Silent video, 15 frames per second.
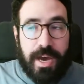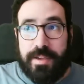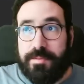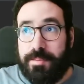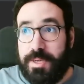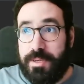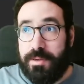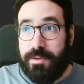has
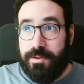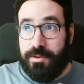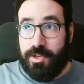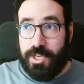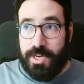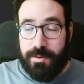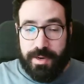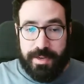been
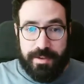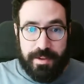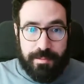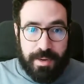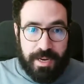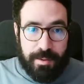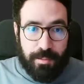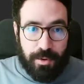generated
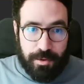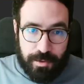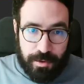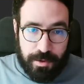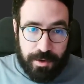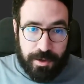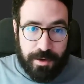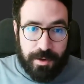by
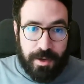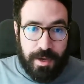protoc,